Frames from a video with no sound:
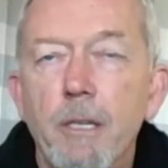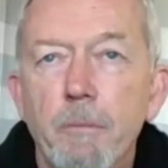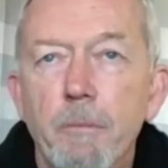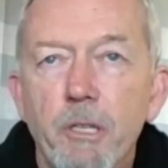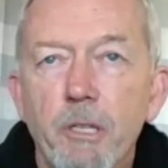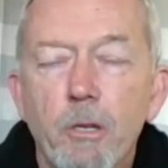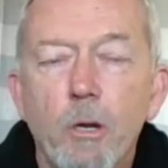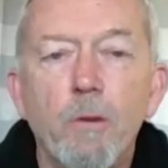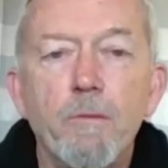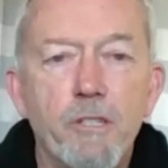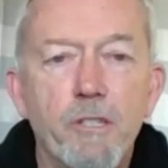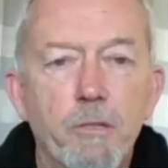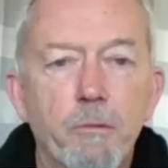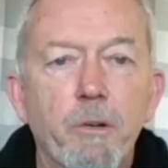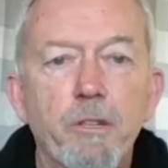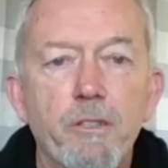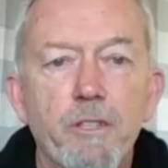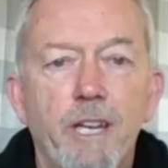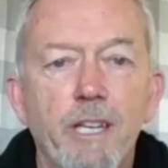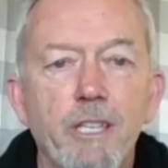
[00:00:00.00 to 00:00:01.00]
mean, golf's a
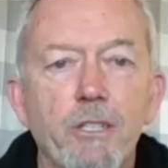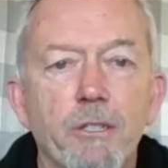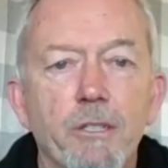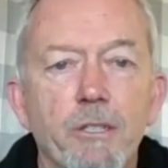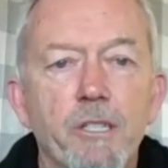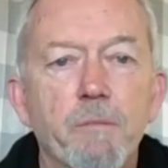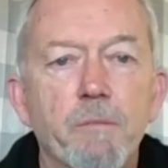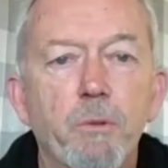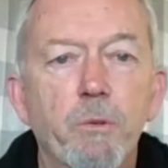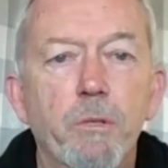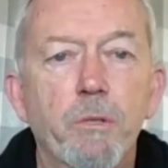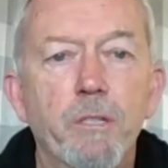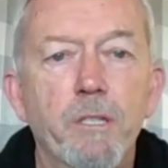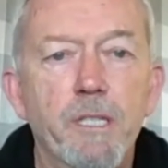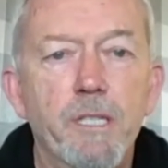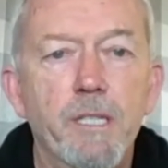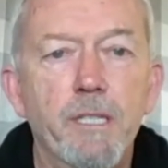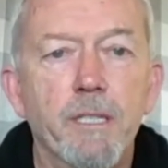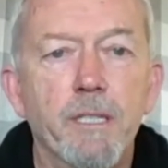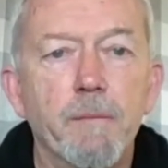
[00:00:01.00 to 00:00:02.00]
rotation sport,
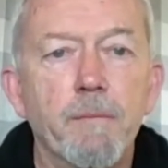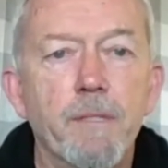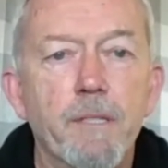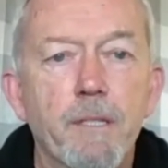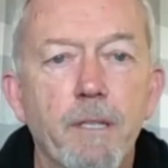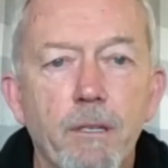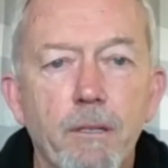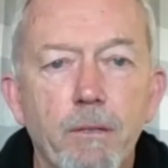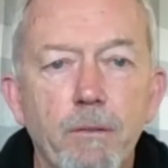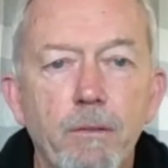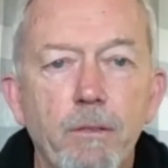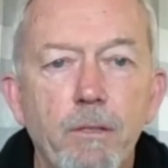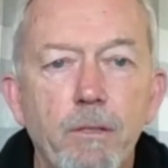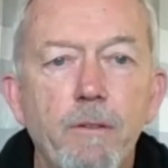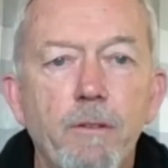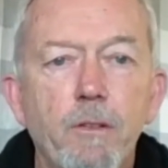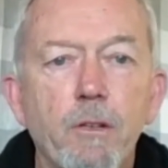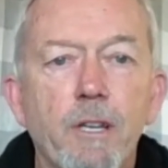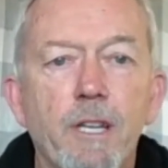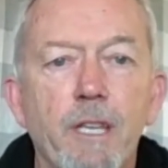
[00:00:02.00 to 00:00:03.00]
isn't it? So you've
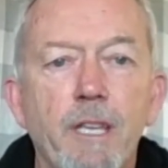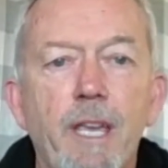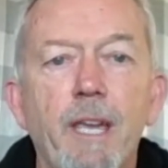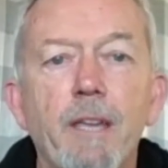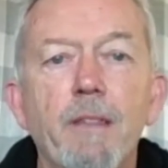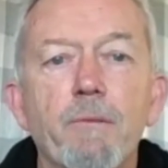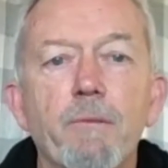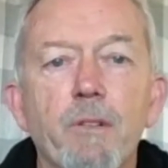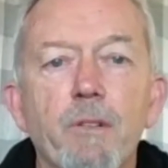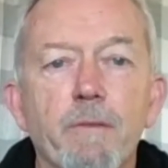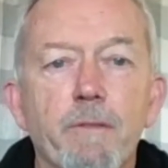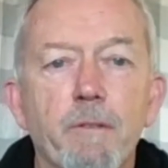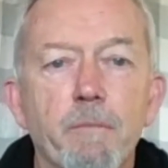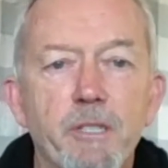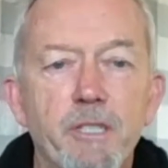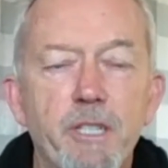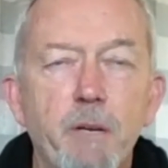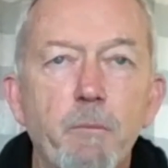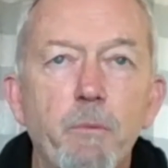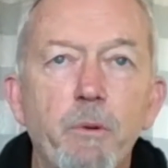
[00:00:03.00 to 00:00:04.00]
got to gather it from
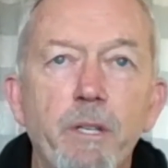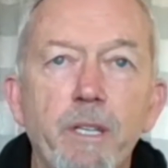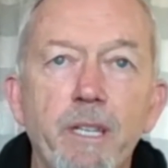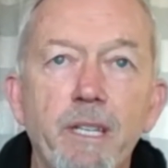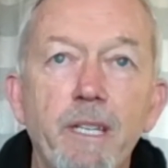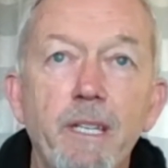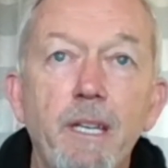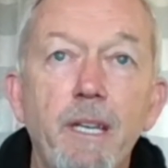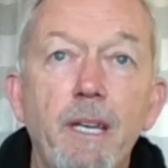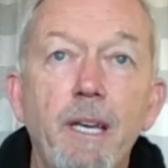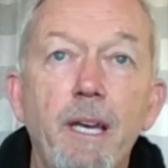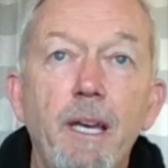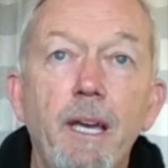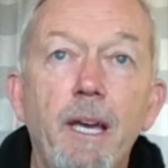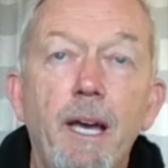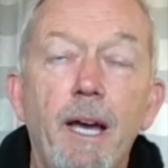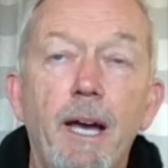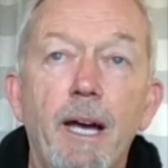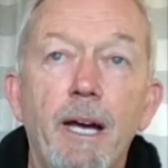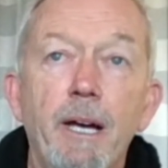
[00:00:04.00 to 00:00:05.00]
somewhere.
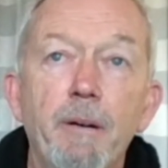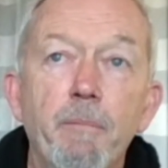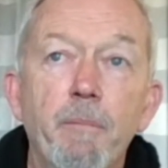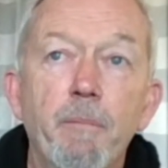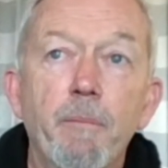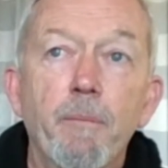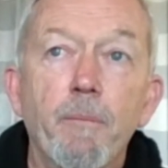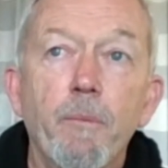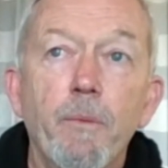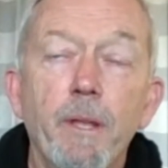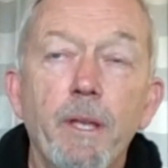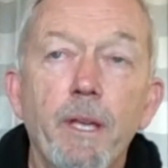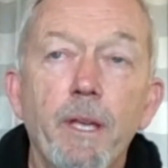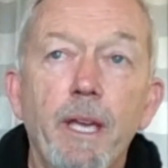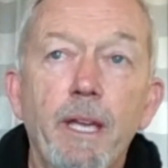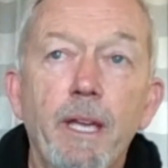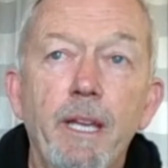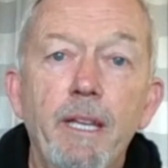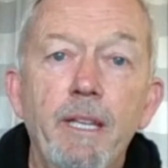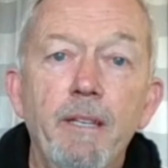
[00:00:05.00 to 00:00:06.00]

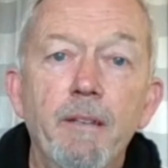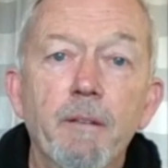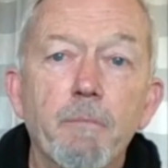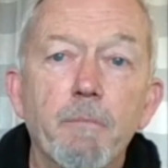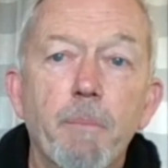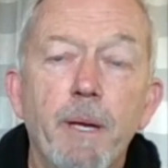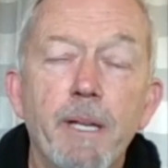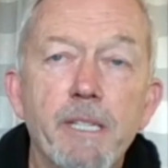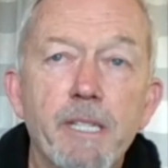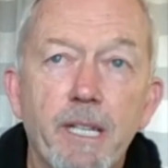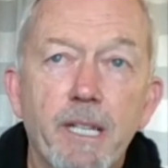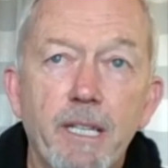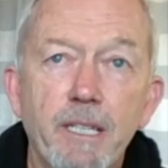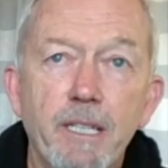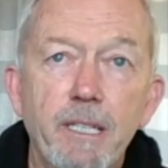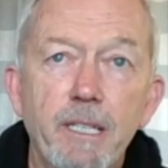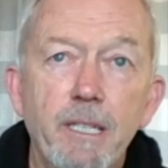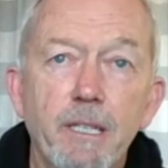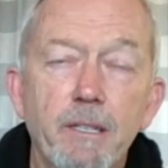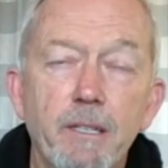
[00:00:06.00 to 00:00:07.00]
And
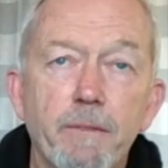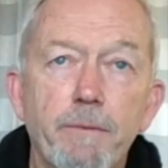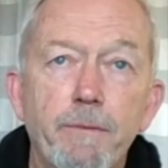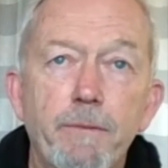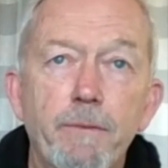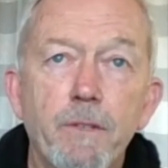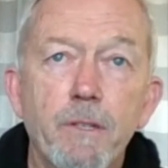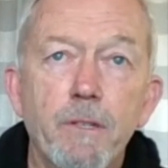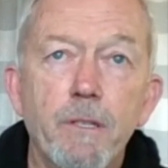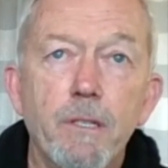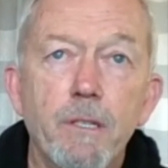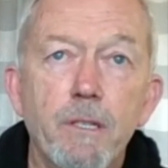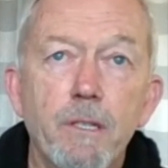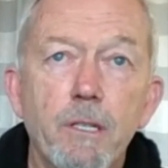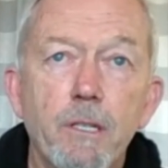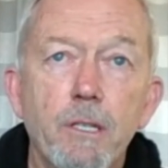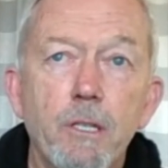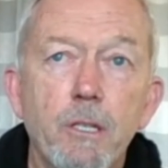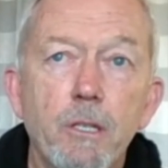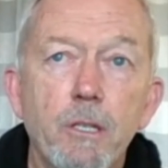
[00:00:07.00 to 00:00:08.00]
basically, if
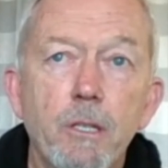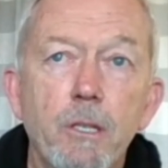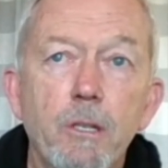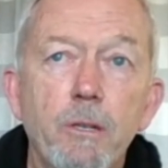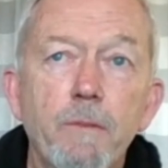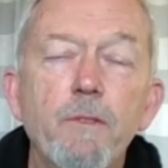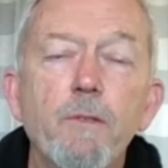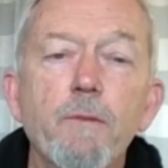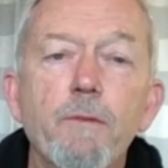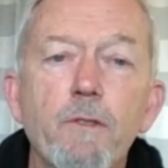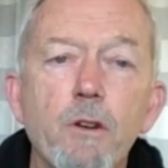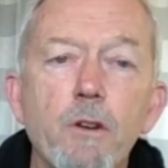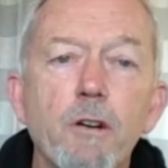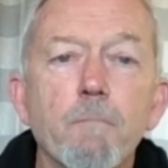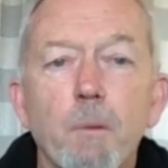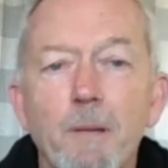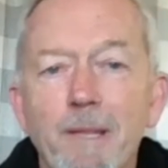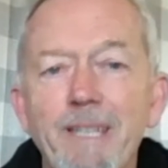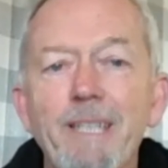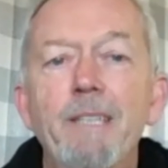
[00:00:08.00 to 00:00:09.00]
you've got
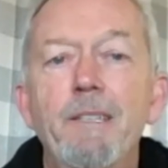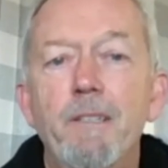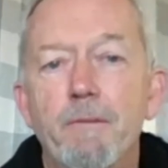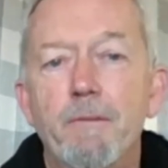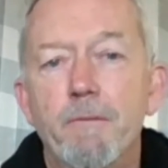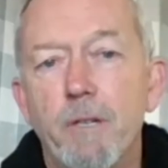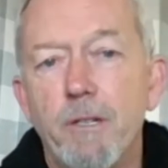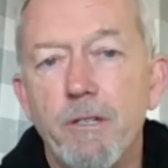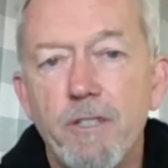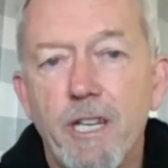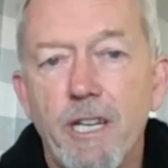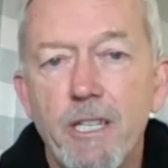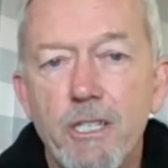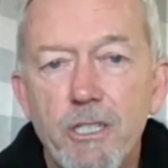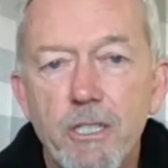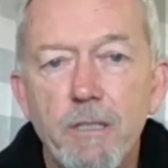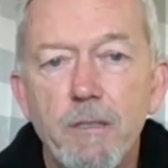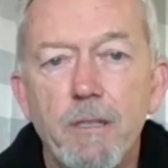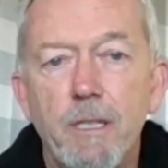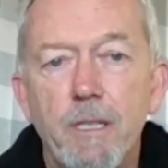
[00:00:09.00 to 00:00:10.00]
plenty of
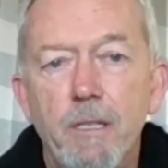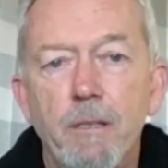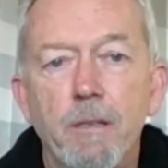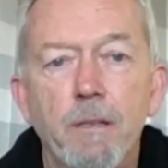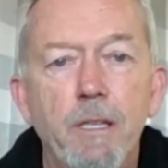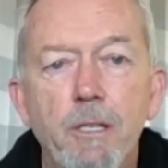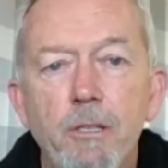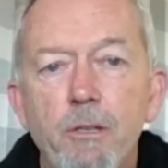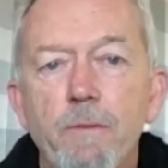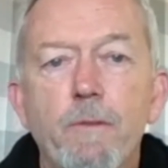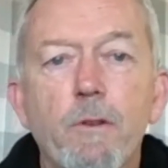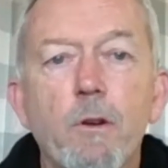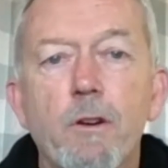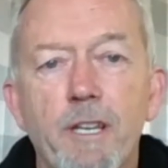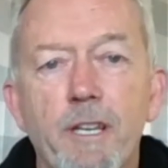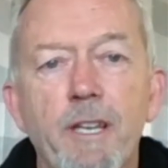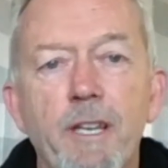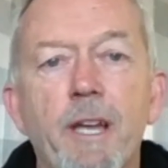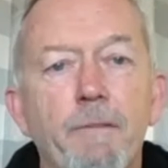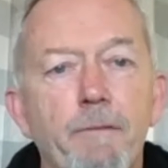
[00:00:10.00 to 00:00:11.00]
rotation, then you've got
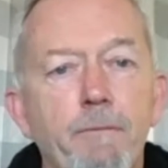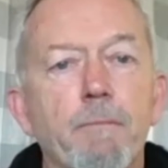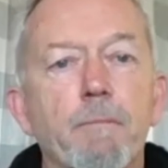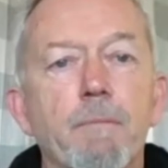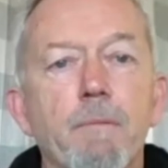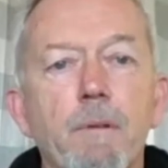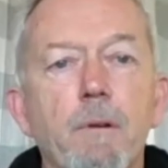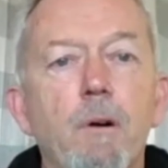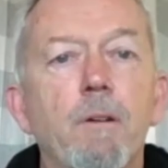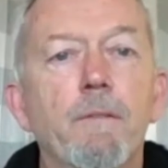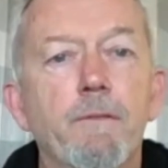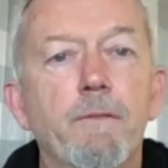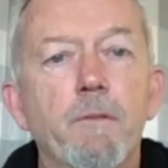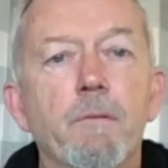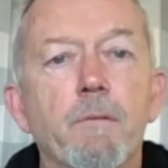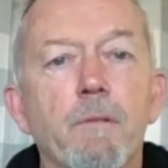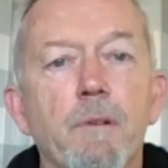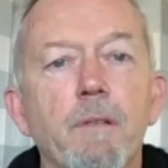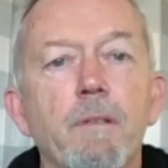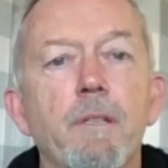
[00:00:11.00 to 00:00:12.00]

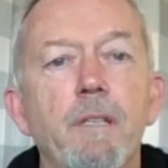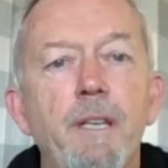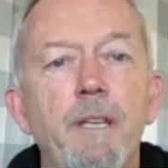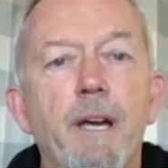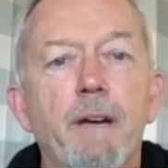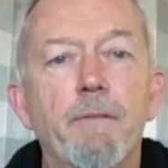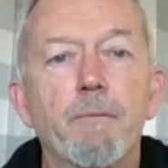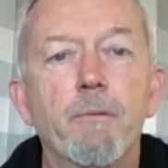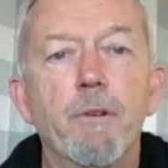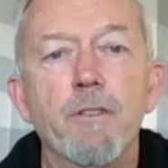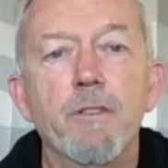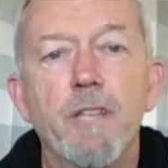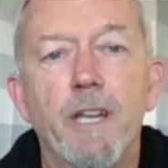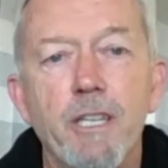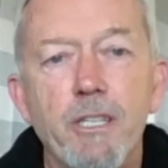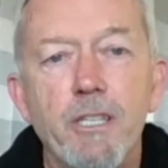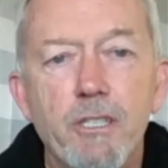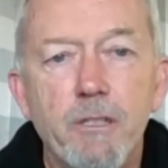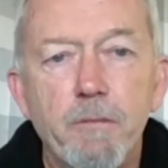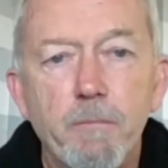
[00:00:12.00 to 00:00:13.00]
often enough
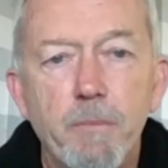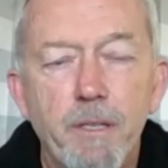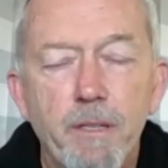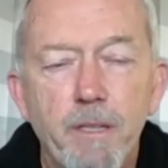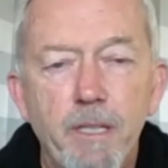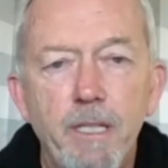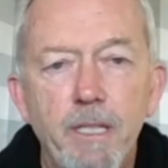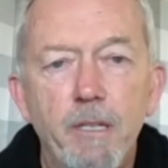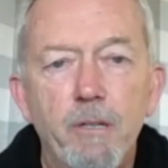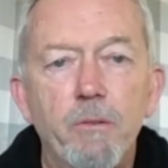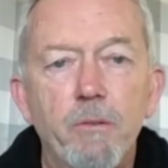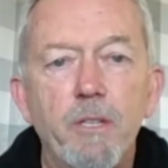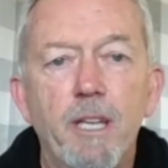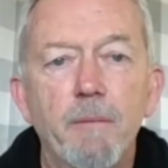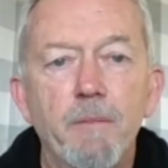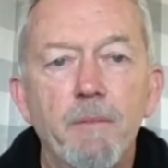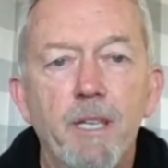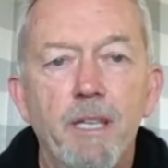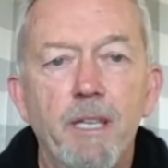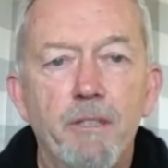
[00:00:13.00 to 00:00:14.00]
rotation, but then it'll
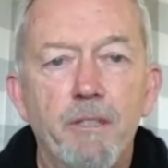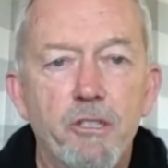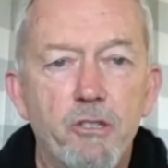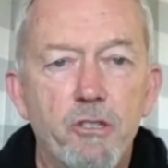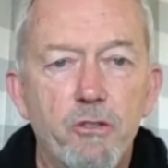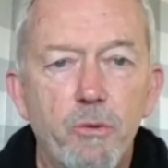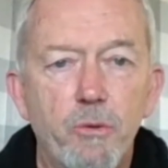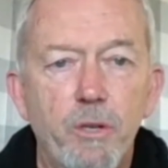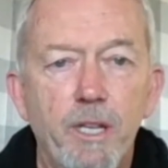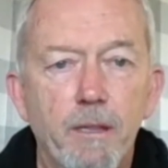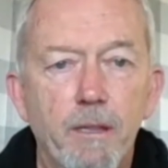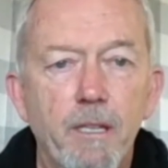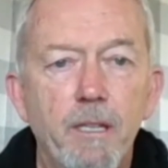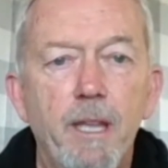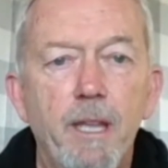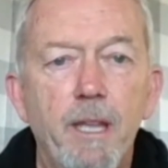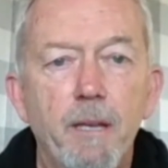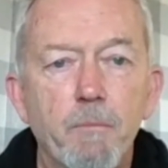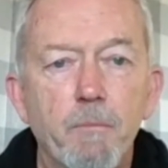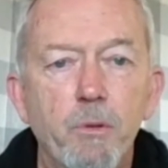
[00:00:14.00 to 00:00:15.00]
come down to strength in
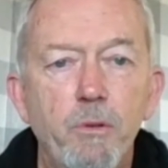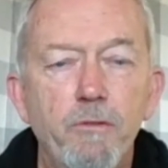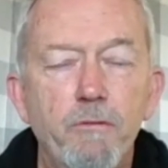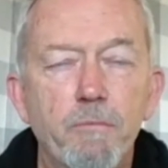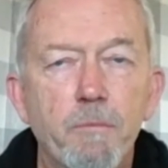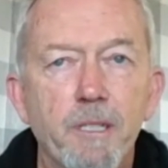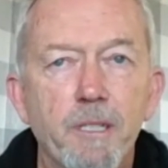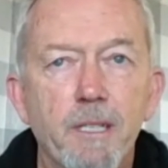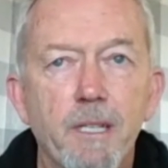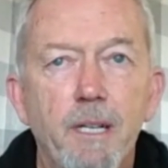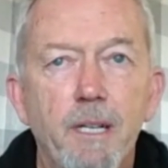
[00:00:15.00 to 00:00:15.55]
that movement.